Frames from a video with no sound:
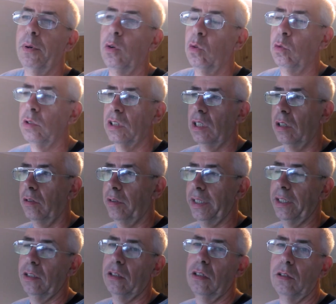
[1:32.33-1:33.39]

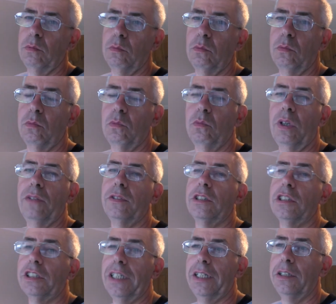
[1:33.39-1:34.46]
borderline on whether
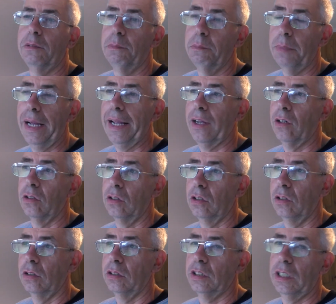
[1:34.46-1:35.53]
to send them back or
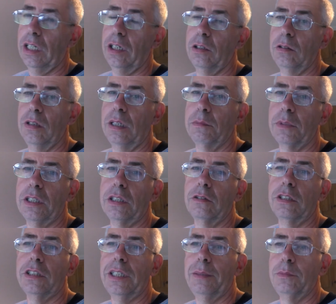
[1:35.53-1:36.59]
not, so I'm going
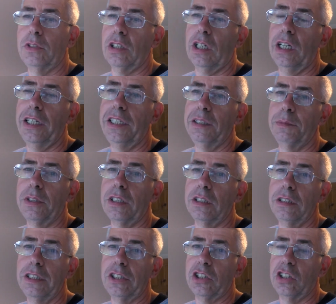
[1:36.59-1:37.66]
to attempt to clean them and
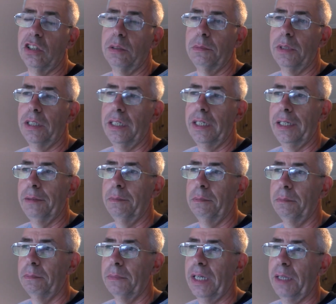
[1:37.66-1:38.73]
condition them, and
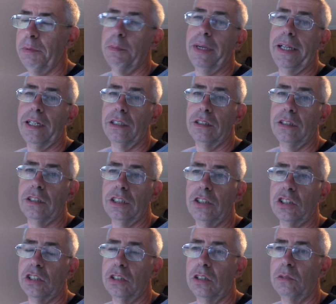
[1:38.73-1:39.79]
then maybe make a
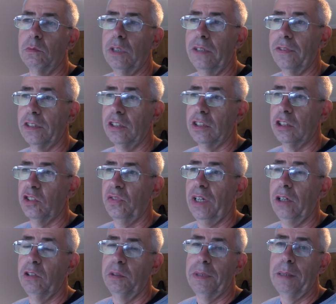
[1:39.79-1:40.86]
decision on whether to just
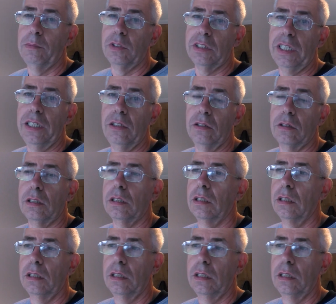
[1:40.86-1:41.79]
phone them up and say, look,